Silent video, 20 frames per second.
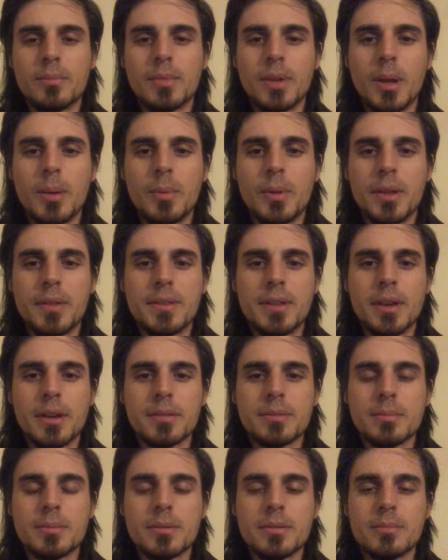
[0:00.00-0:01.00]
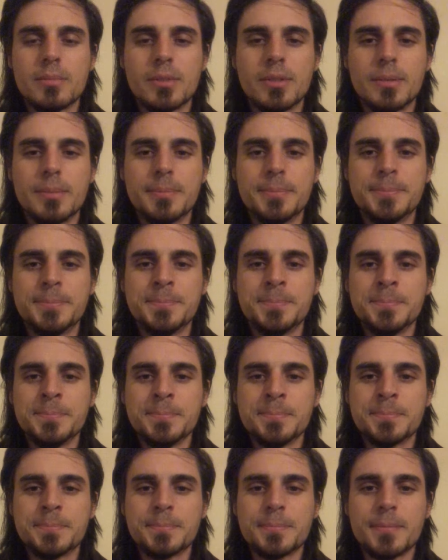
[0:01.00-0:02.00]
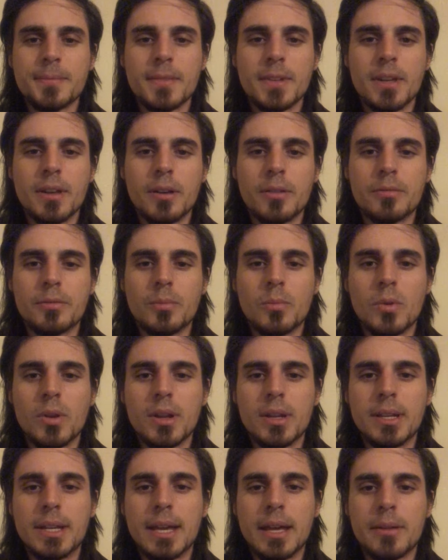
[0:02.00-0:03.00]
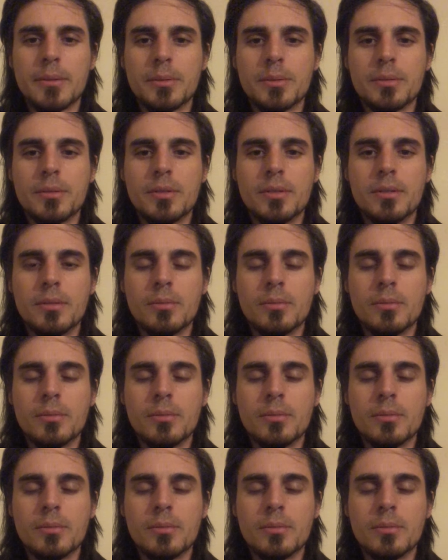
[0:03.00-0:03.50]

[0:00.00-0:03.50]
I'm not the expert, but from what I gathered,